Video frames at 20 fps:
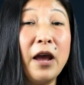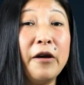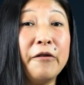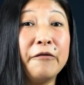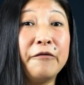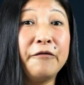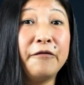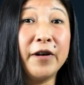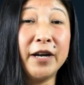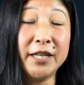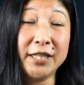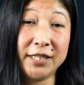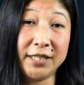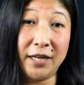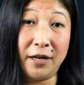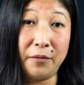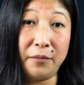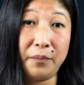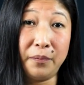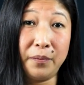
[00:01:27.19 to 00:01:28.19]
First
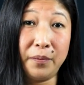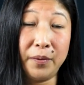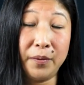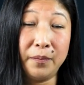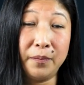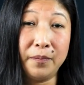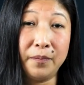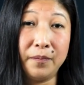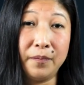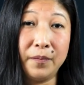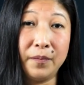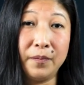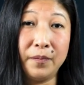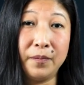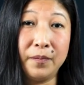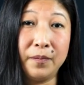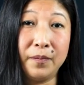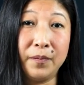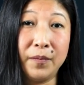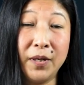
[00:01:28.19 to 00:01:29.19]
up,
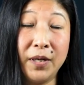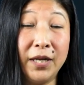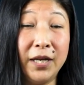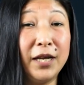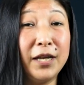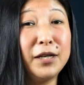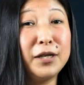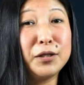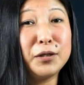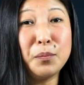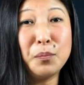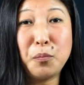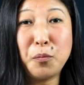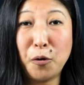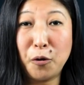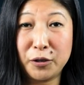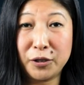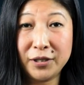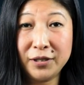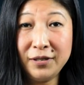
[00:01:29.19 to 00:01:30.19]
it is
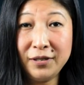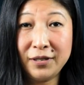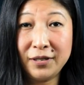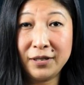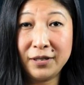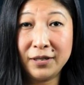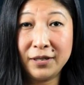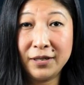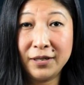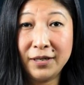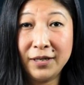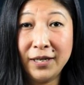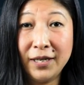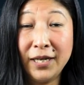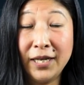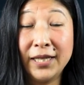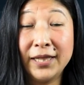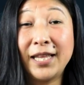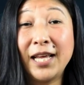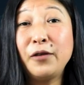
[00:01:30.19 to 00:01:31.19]
important
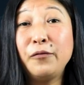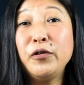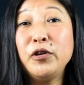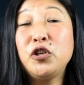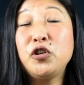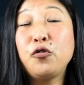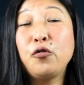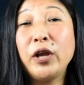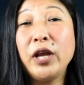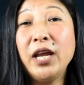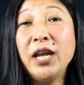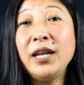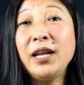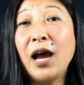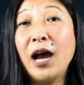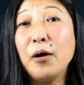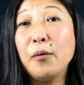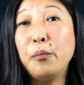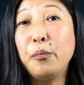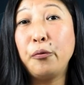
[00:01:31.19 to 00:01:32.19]
that we train
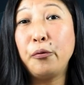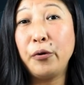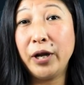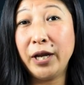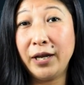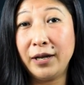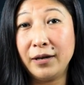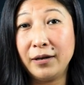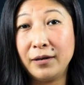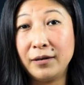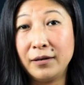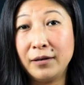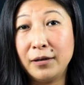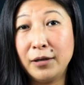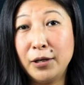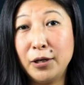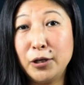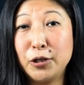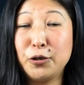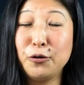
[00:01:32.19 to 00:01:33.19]
our brain
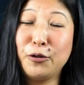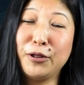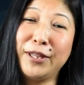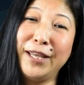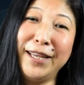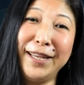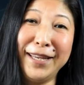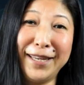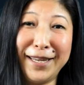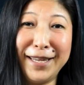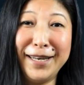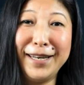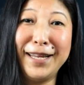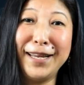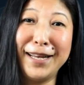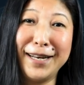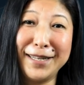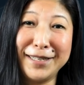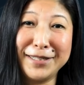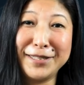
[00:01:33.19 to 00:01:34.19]
to think in
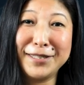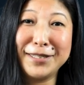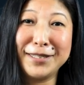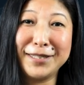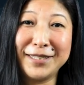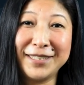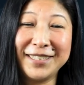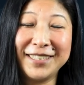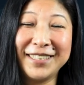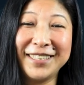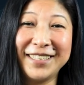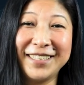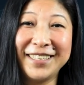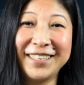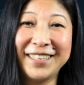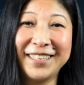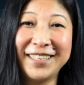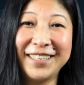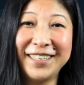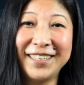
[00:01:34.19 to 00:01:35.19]
English.
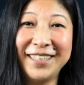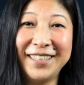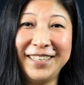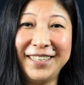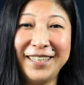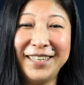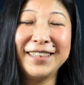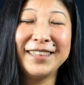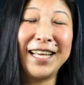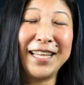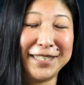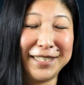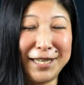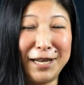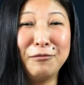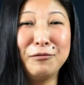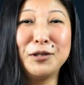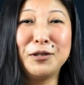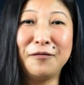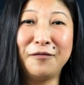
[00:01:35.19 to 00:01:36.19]
That
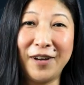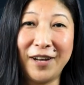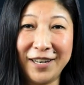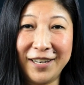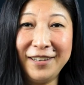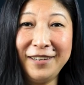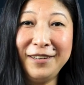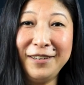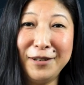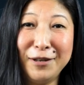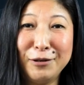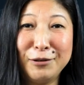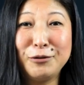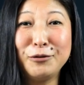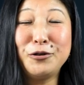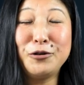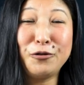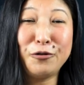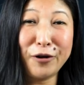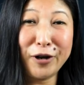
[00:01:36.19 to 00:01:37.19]
sounds funny,
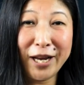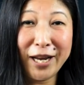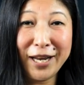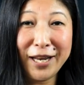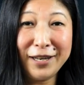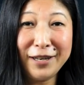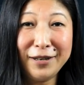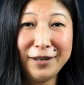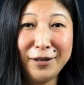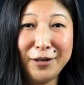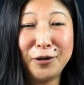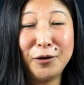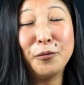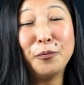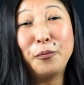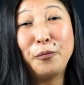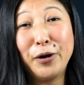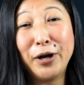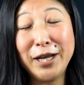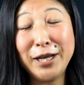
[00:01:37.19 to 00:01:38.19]
to train your
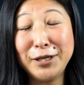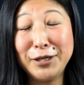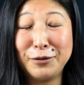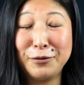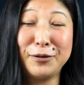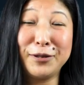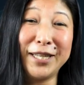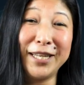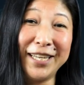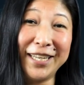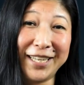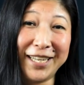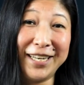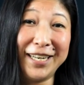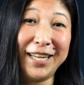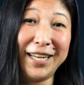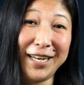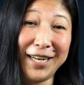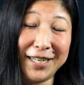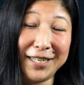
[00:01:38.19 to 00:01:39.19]
brain to think
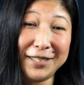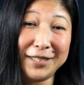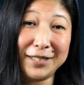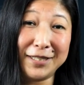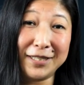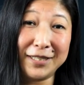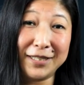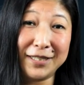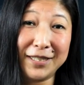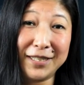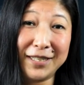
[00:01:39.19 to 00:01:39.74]
in English.